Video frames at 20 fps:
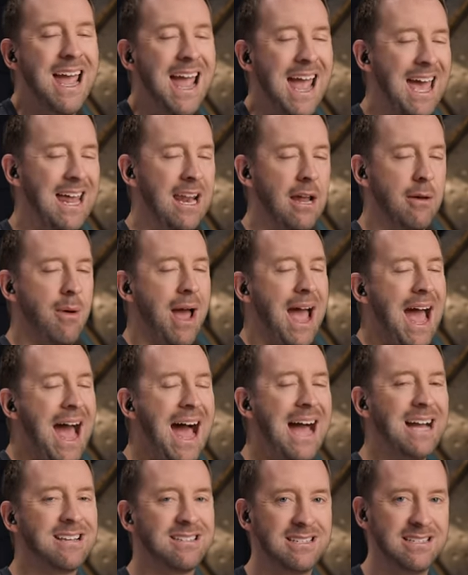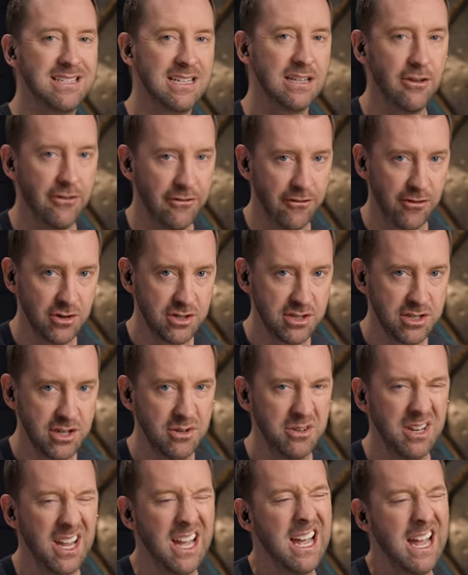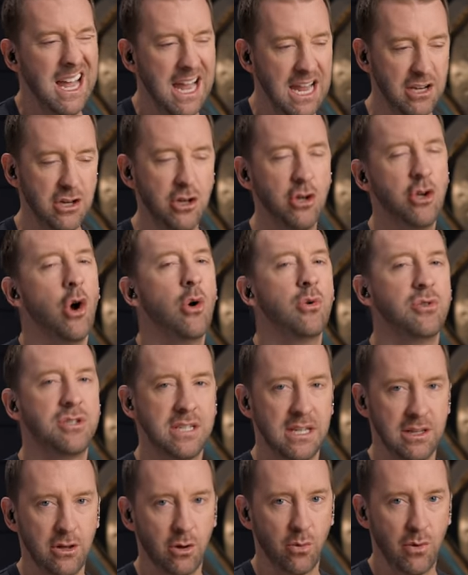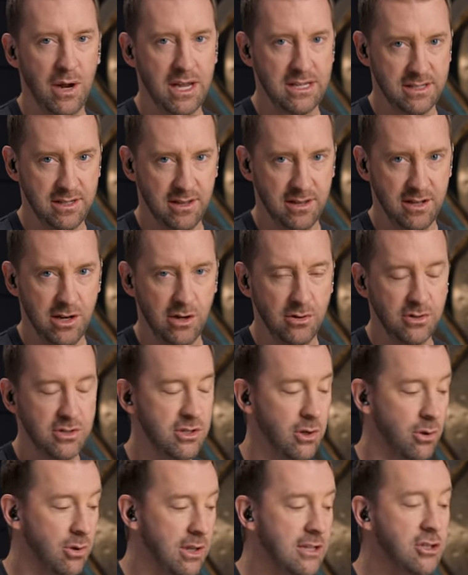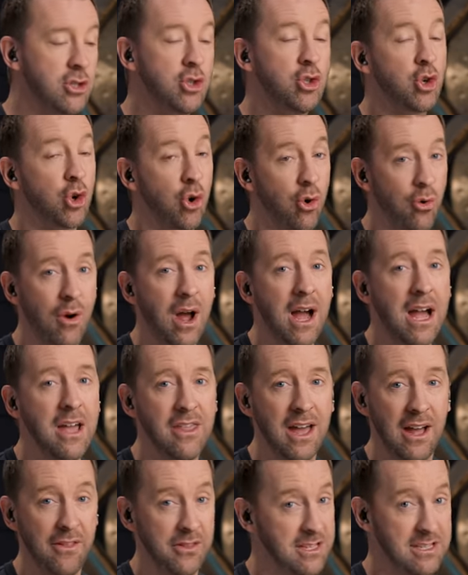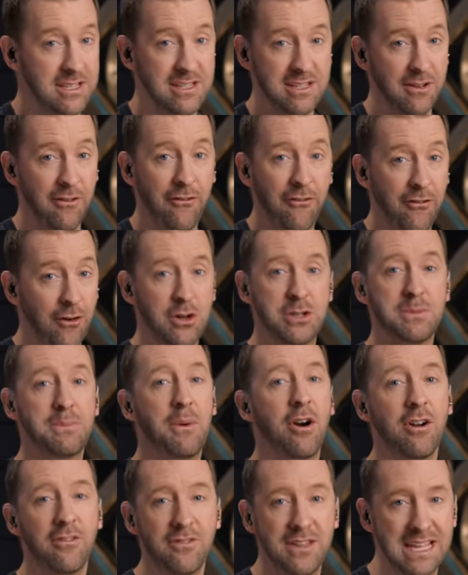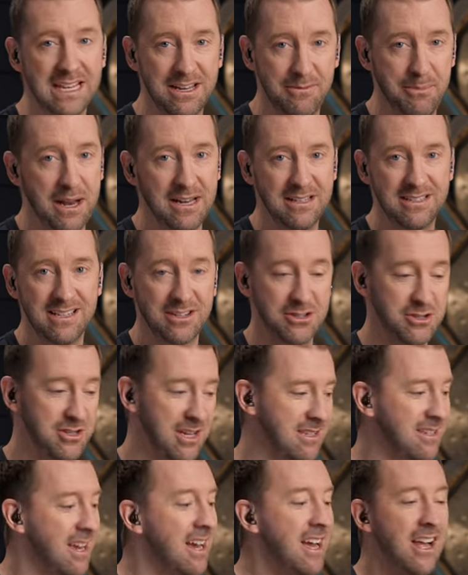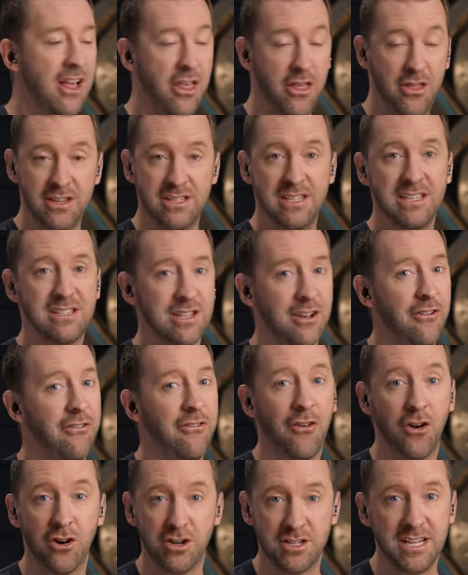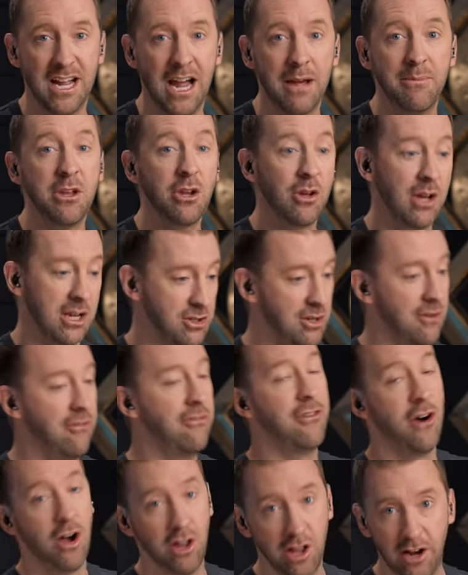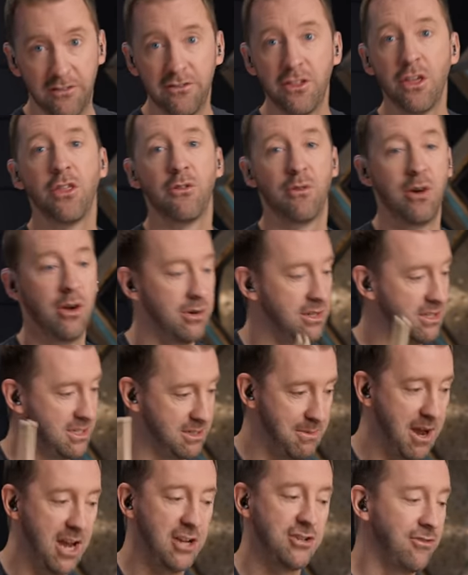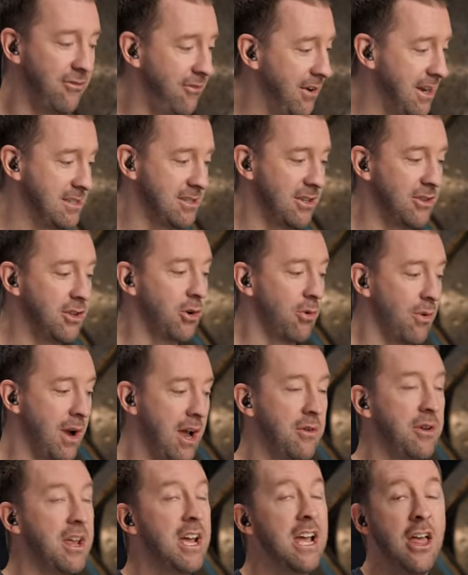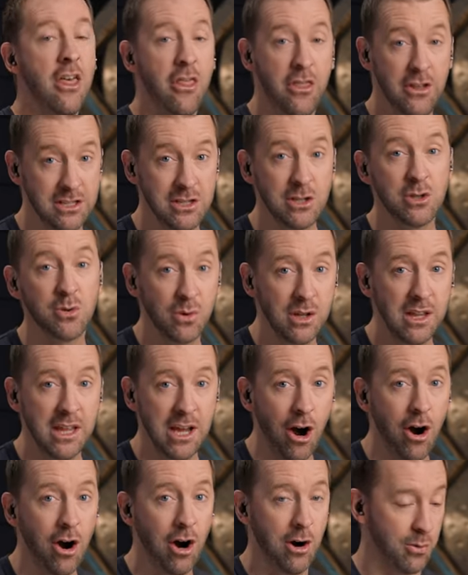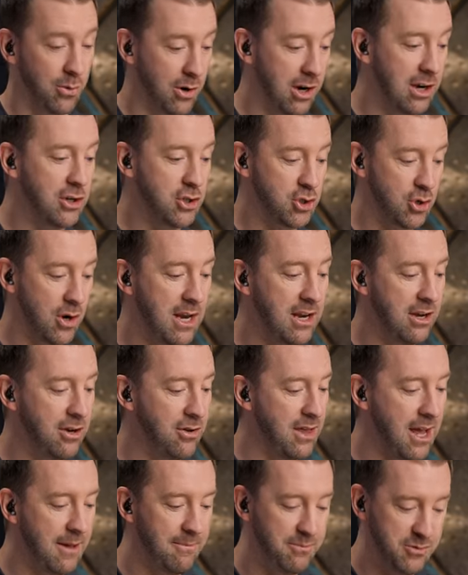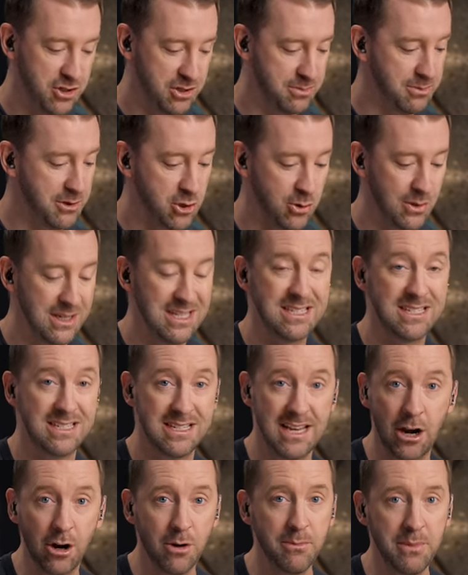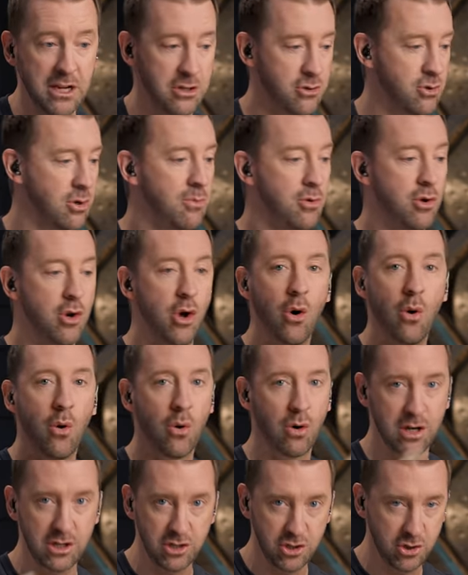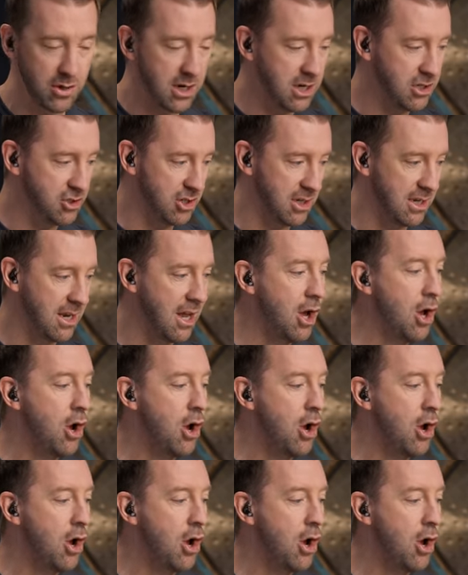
and I'm accenting the first note and ghosting the rest of the notes. So let's try that. This is the first part of the independence exercise. This is the first time that you'll actually fall off the throne and smash your face on the ground. This is really hard. We're gonna try to do that just between snare and bass drum, no orchestration,